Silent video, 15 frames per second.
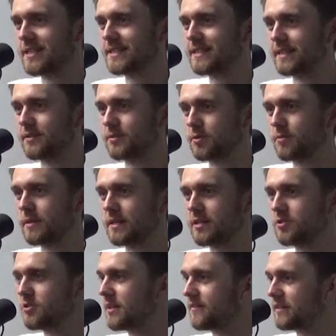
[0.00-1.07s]
isn't there? Do you know what I mean? You
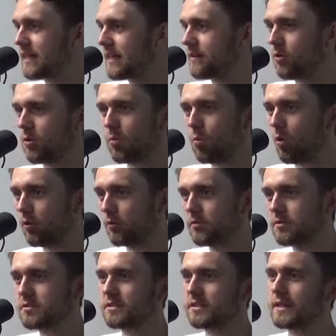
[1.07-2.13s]
just have to get it wrong
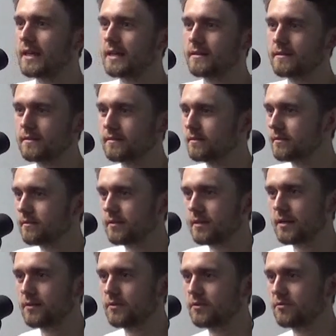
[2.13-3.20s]
once, and then you're